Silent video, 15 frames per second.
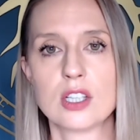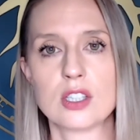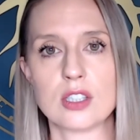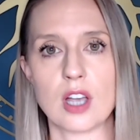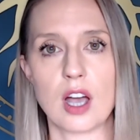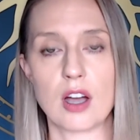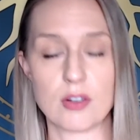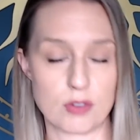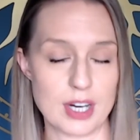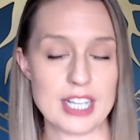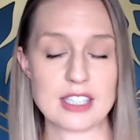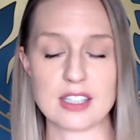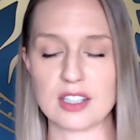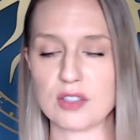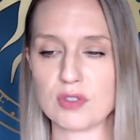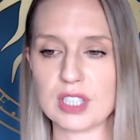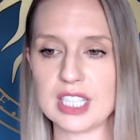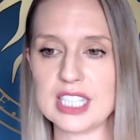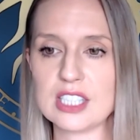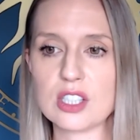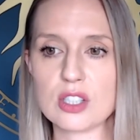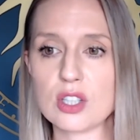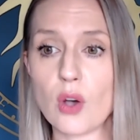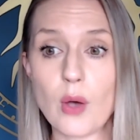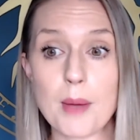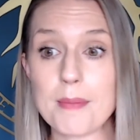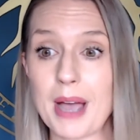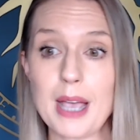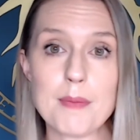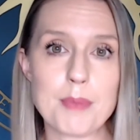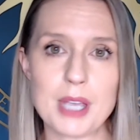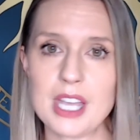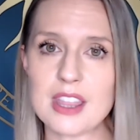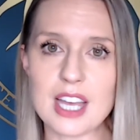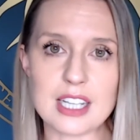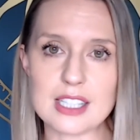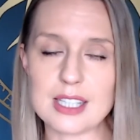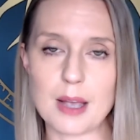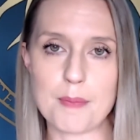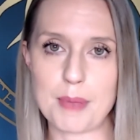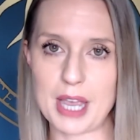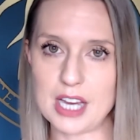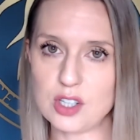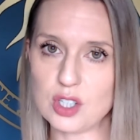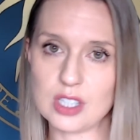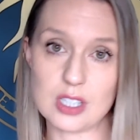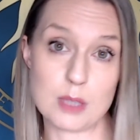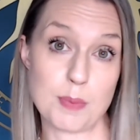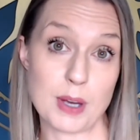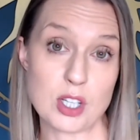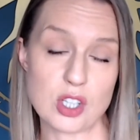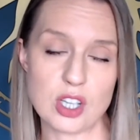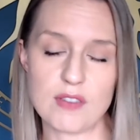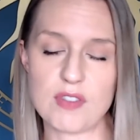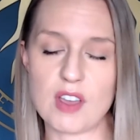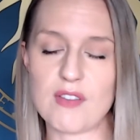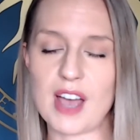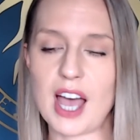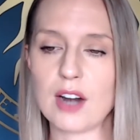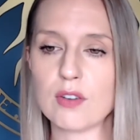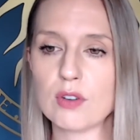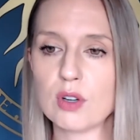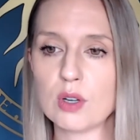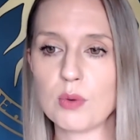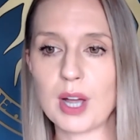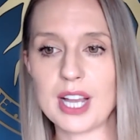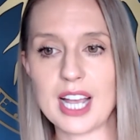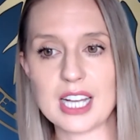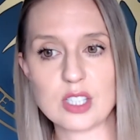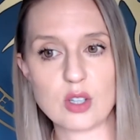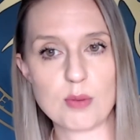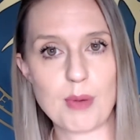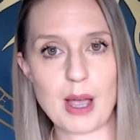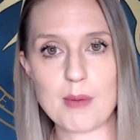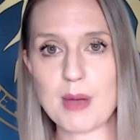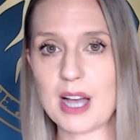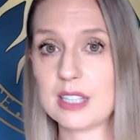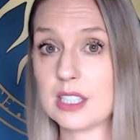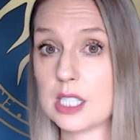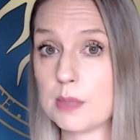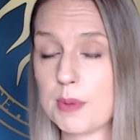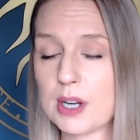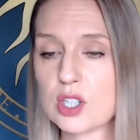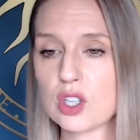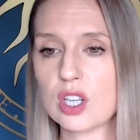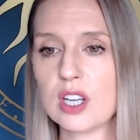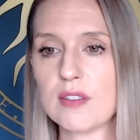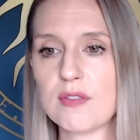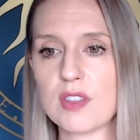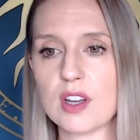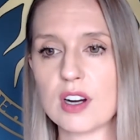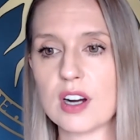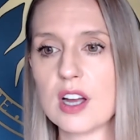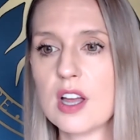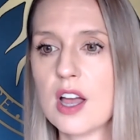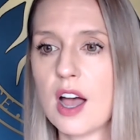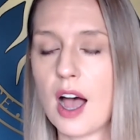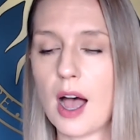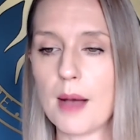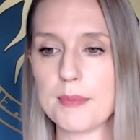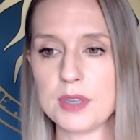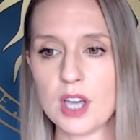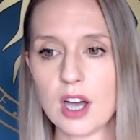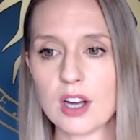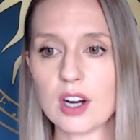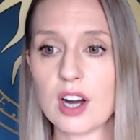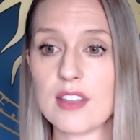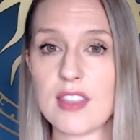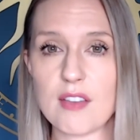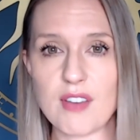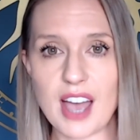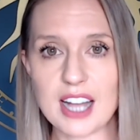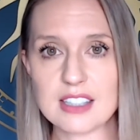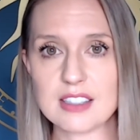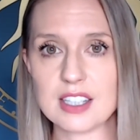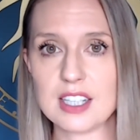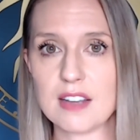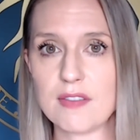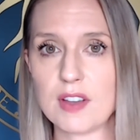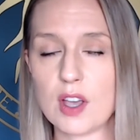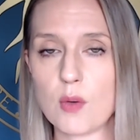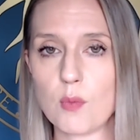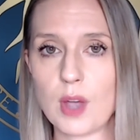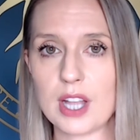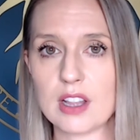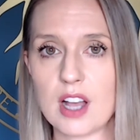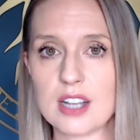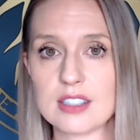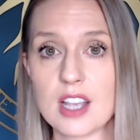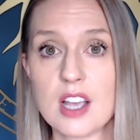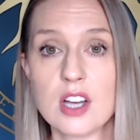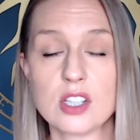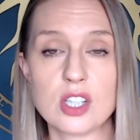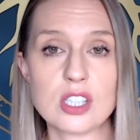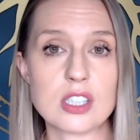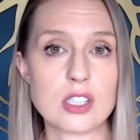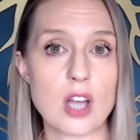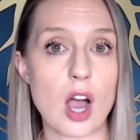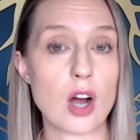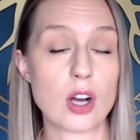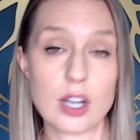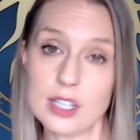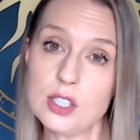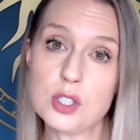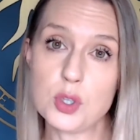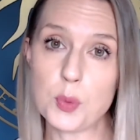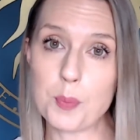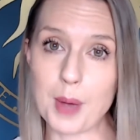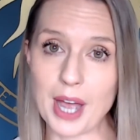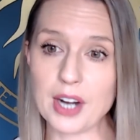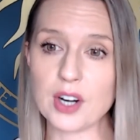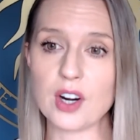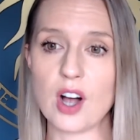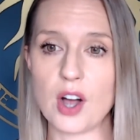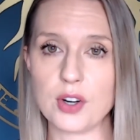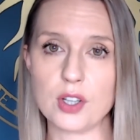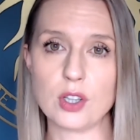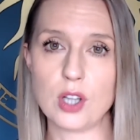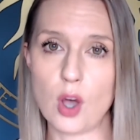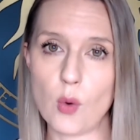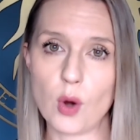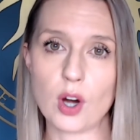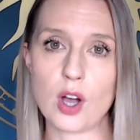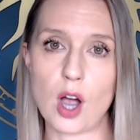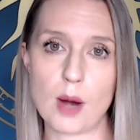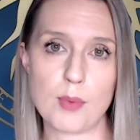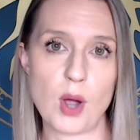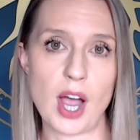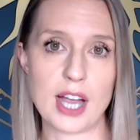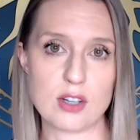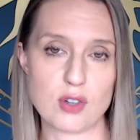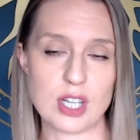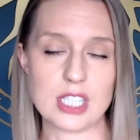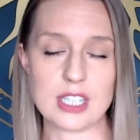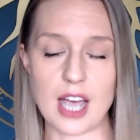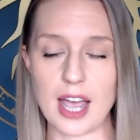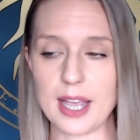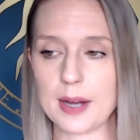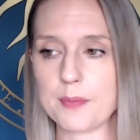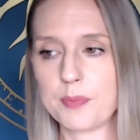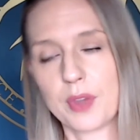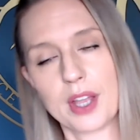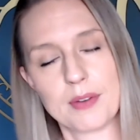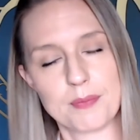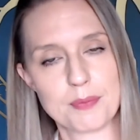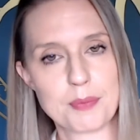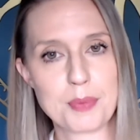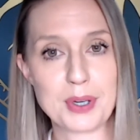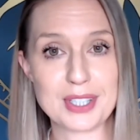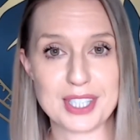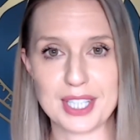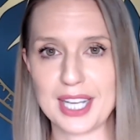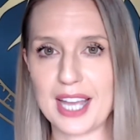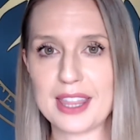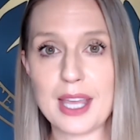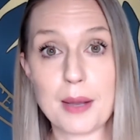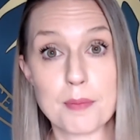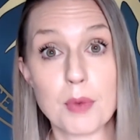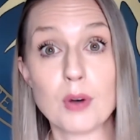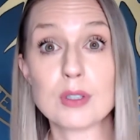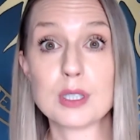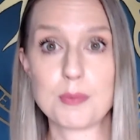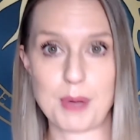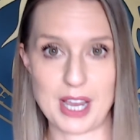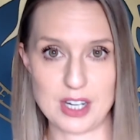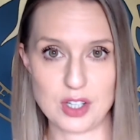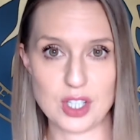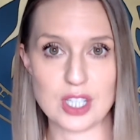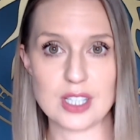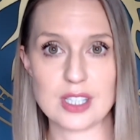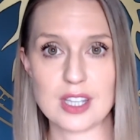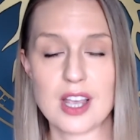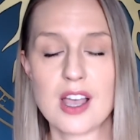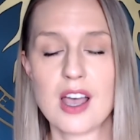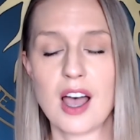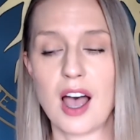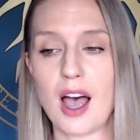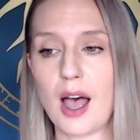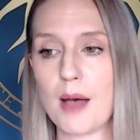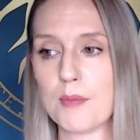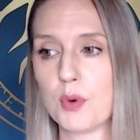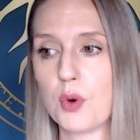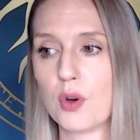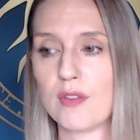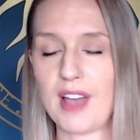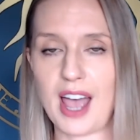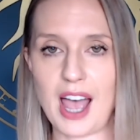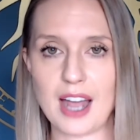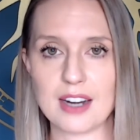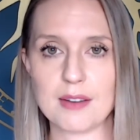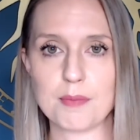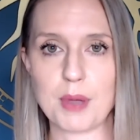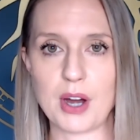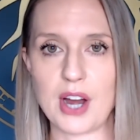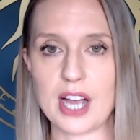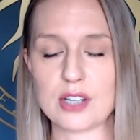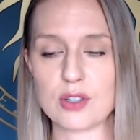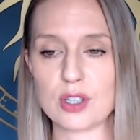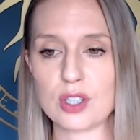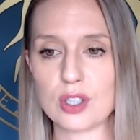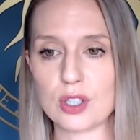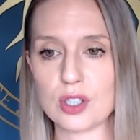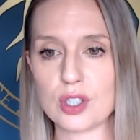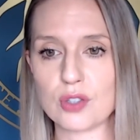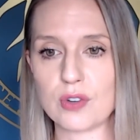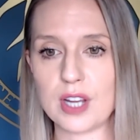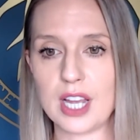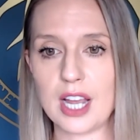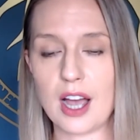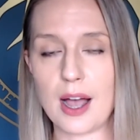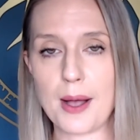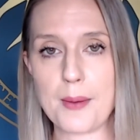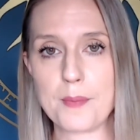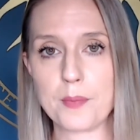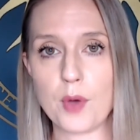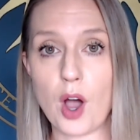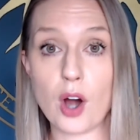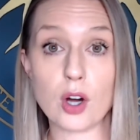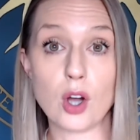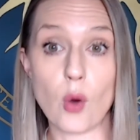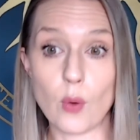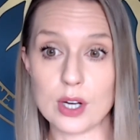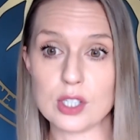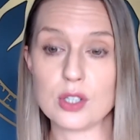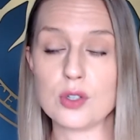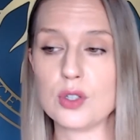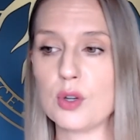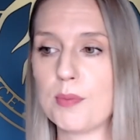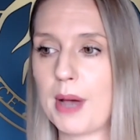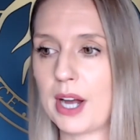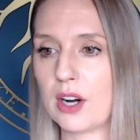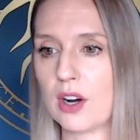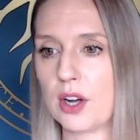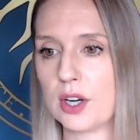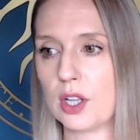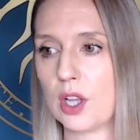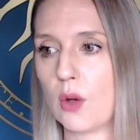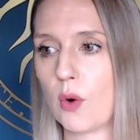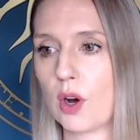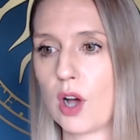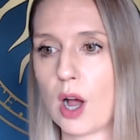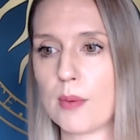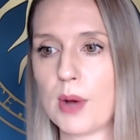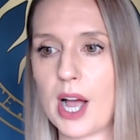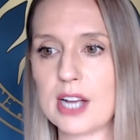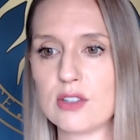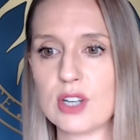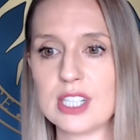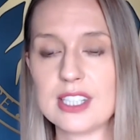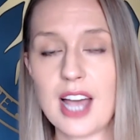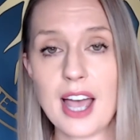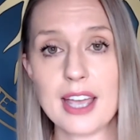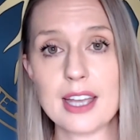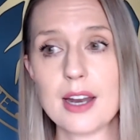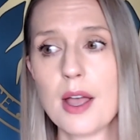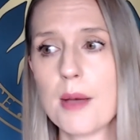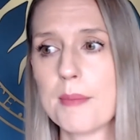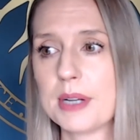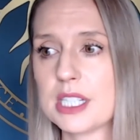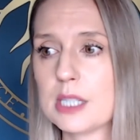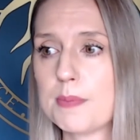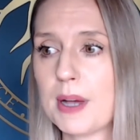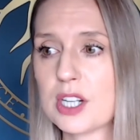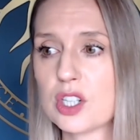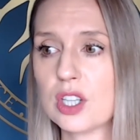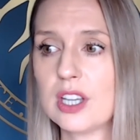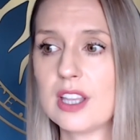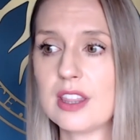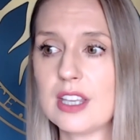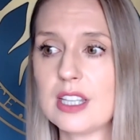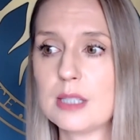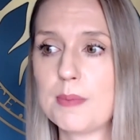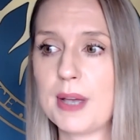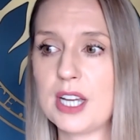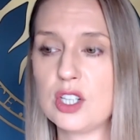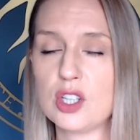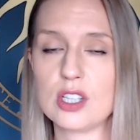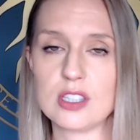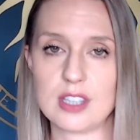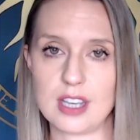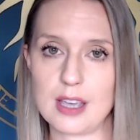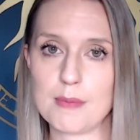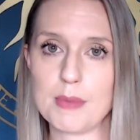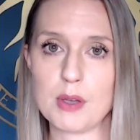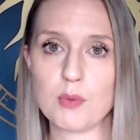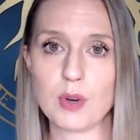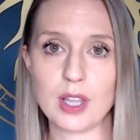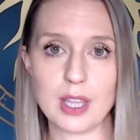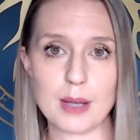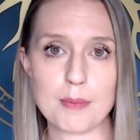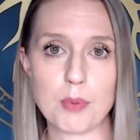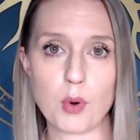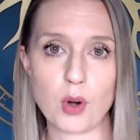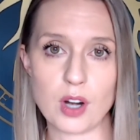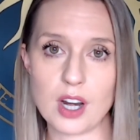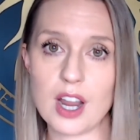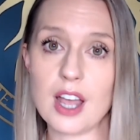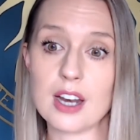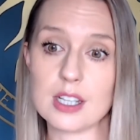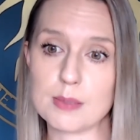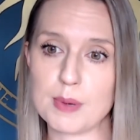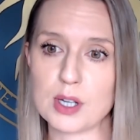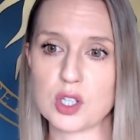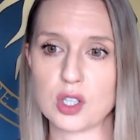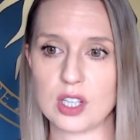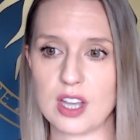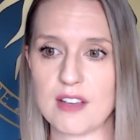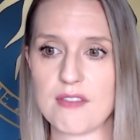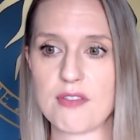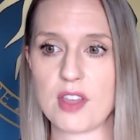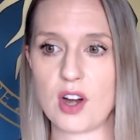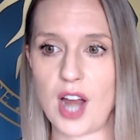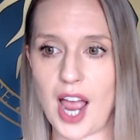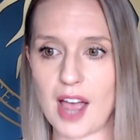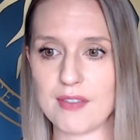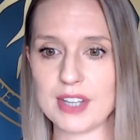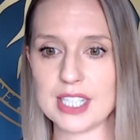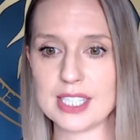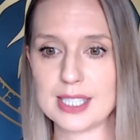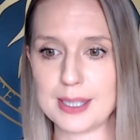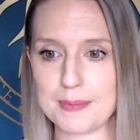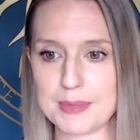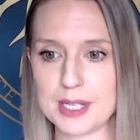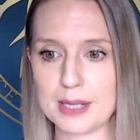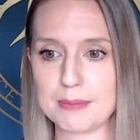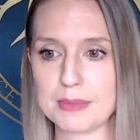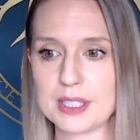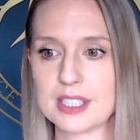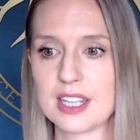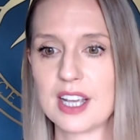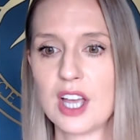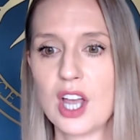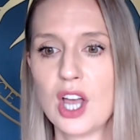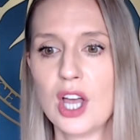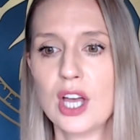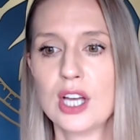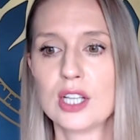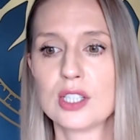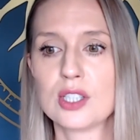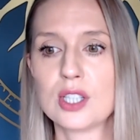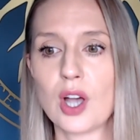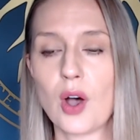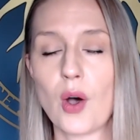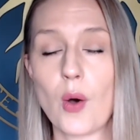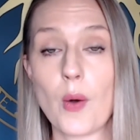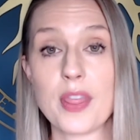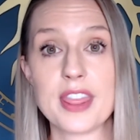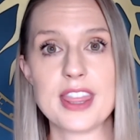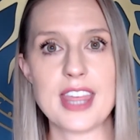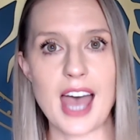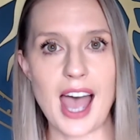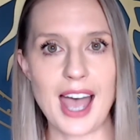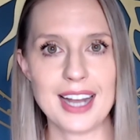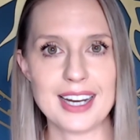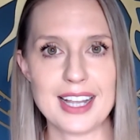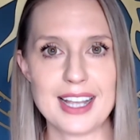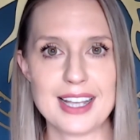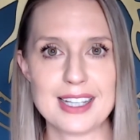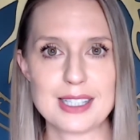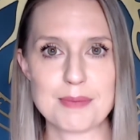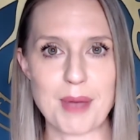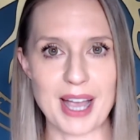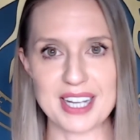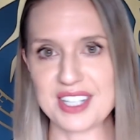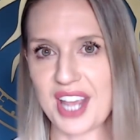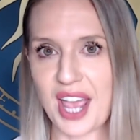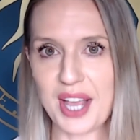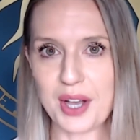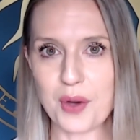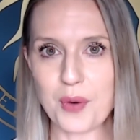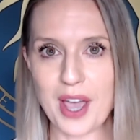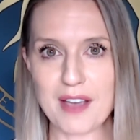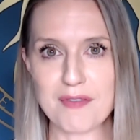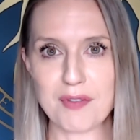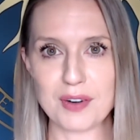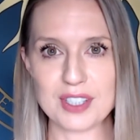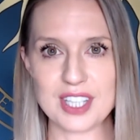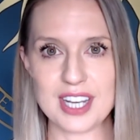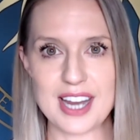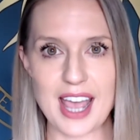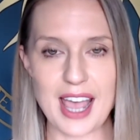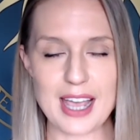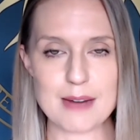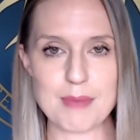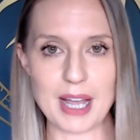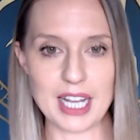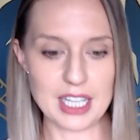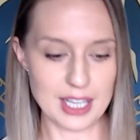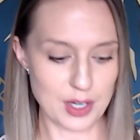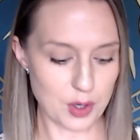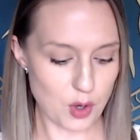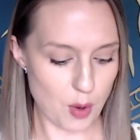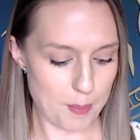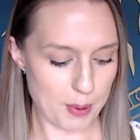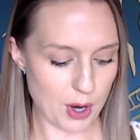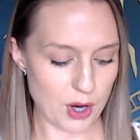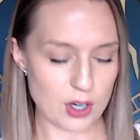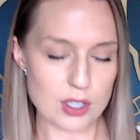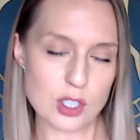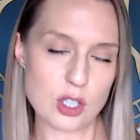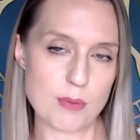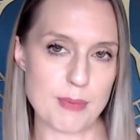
Uh, insulin release. So it might be that some patients, especially if they've had a Roux-en-Y gastric bypass, especially if they're um, younger and they've had significant weight loss, just are going to do better on a lower carbohydrate diet. And personally, I think most patients um, who have had bariatric surgery um, are going to do better on a lower carbohydrate diet. But especially in these patients, it can be really important, and especially if they're having symptoms. So that is my takeaway for today and my clinical pearl. So make